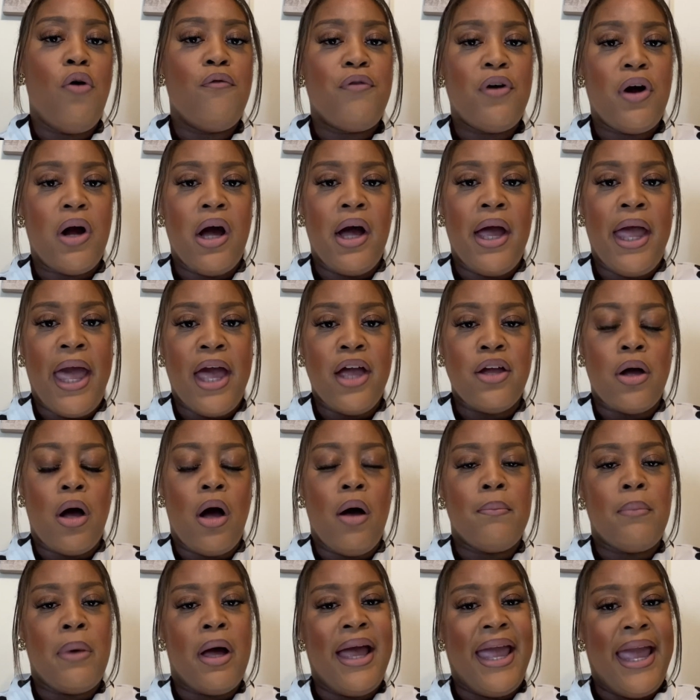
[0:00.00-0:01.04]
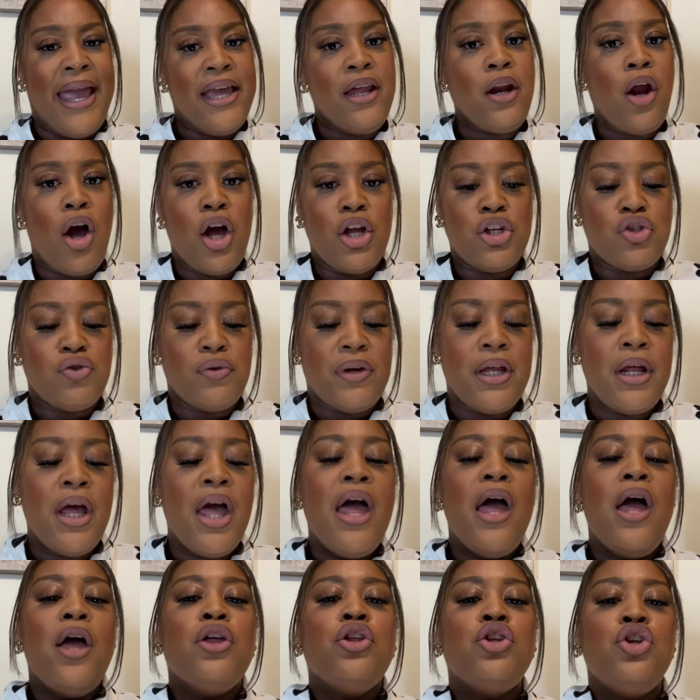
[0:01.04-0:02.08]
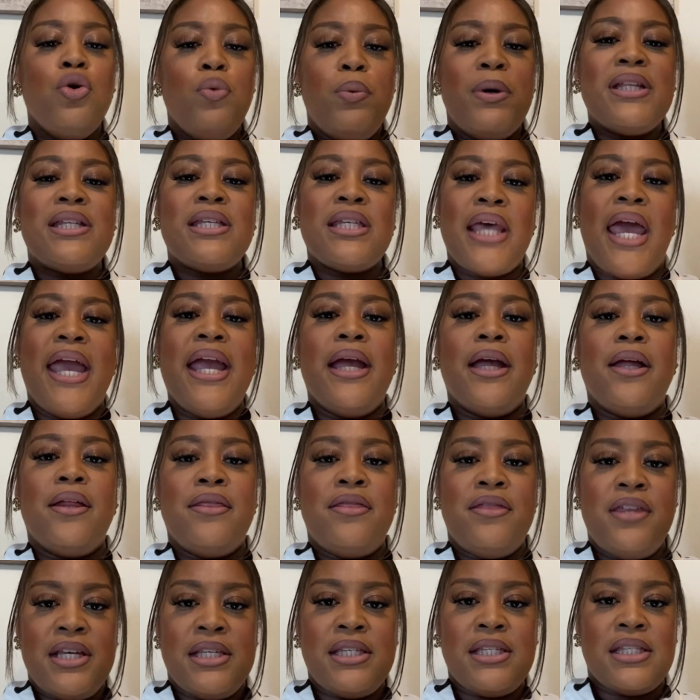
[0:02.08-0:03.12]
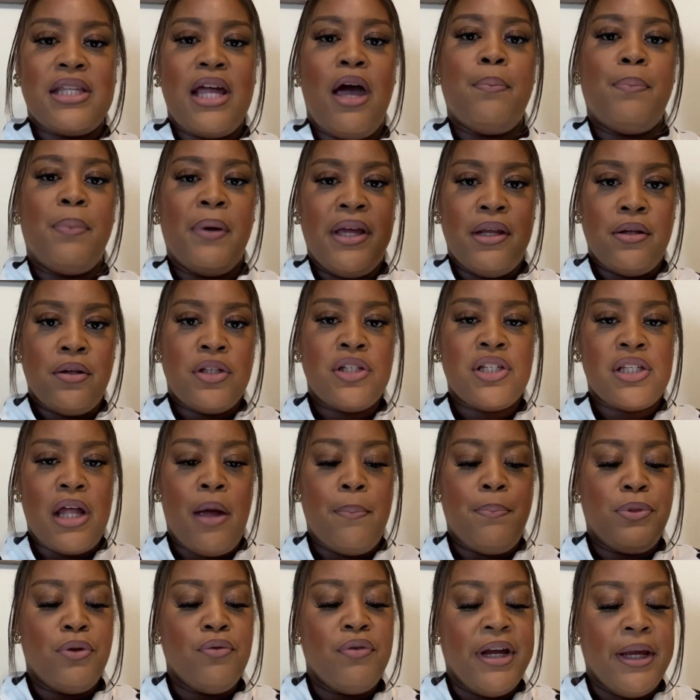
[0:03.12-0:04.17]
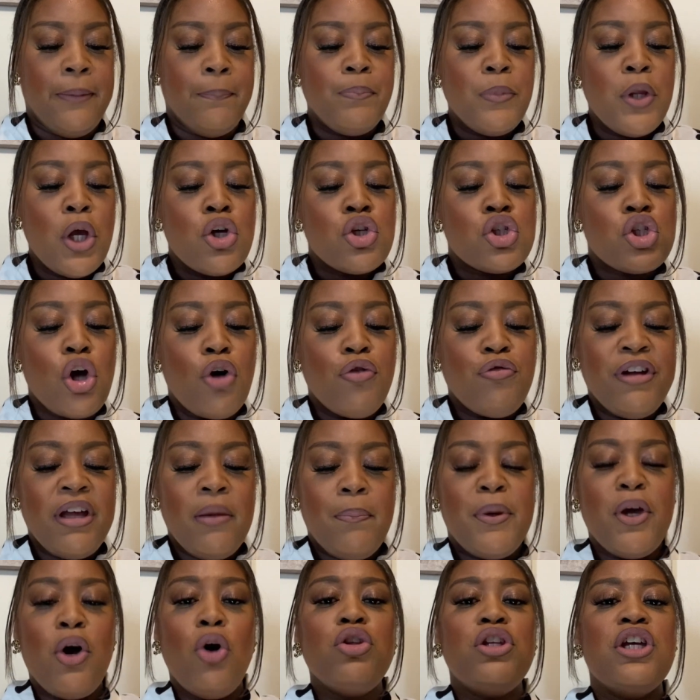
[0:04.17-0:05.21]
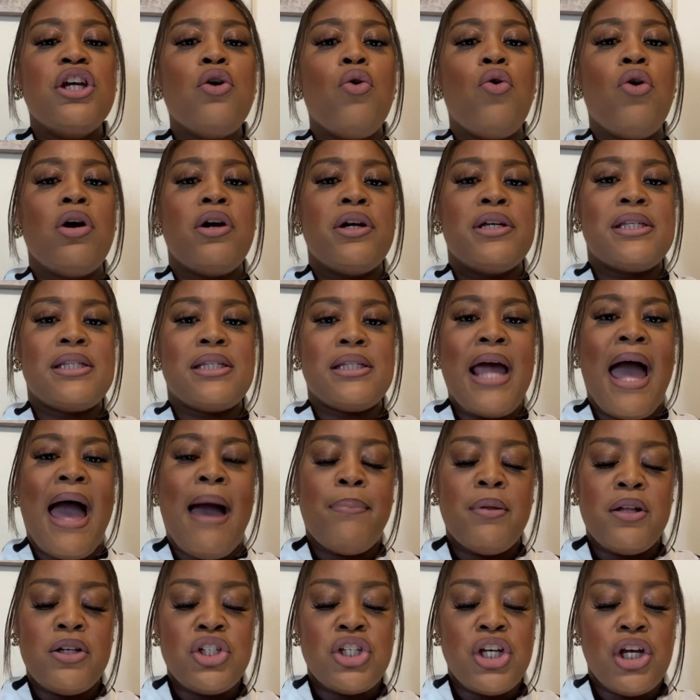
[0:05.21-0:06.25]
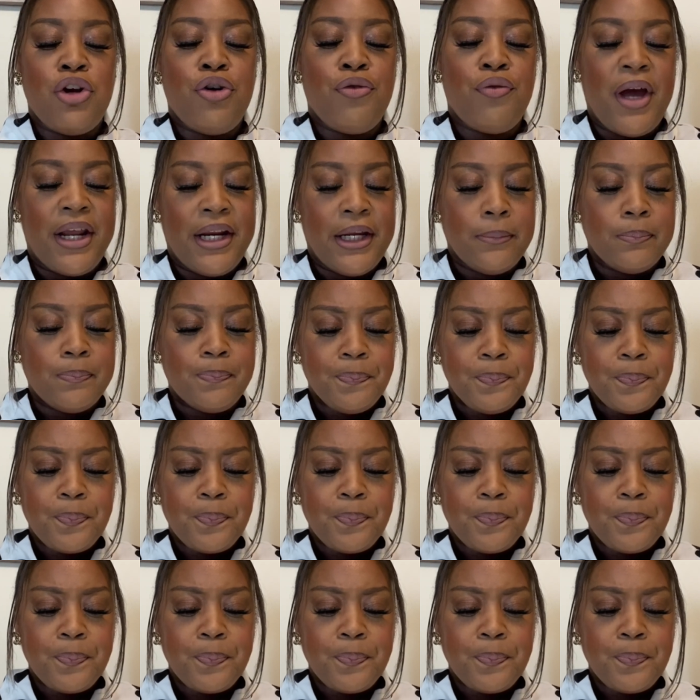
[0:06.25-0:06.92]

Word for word: over a he- um, 800, you would take this step in step three. So rebuilding or establishing credit.